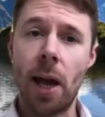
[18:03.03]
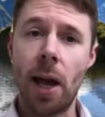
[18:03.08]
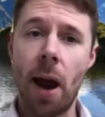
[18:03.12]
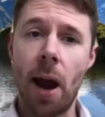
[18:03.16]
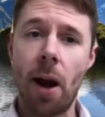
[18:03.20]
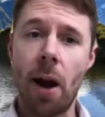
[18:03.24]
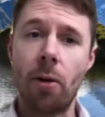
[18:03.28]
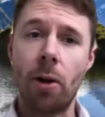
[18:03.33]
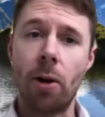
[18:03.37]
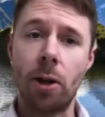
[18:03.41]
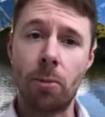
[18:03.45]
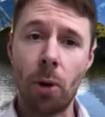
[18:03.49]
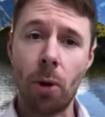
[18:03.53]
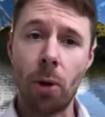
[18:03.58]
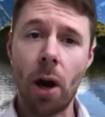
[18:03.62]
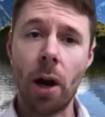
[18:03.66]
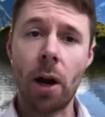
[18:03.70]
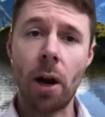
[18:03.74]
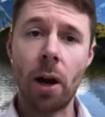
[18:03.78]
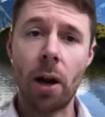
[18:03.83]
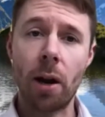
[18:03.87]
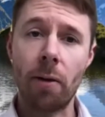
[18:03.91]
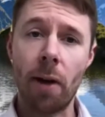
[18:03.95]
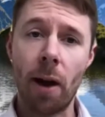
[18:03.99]
areas, but I
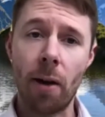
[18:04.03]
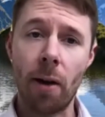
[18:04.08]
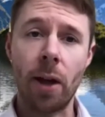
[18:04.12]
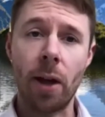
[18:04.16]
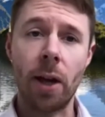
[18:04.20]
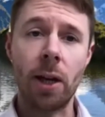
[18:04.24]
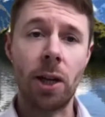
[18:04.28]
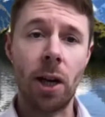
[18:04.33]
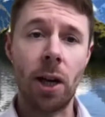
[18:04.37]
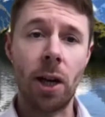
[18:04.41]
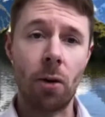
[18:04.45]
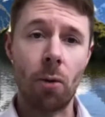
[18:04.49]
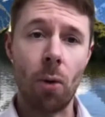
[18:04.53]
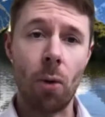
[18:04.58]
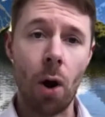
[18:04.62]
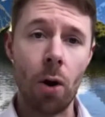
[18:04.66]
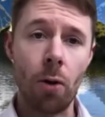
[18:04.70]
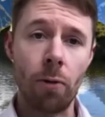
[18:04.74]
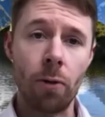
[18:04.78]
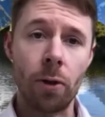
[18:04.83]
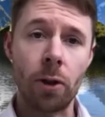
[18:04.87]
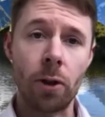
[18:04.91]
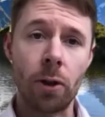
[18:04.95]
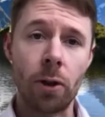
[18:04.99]
kind of have that general
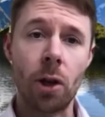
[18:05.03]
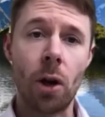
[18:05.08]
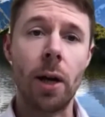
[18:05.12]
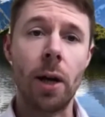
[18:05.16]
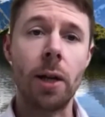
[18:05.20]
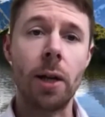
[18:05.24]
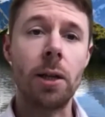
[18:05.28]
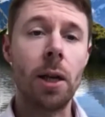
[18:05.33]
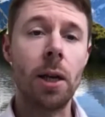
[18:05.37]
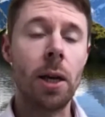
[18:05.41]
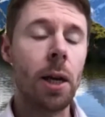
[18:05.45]
oversight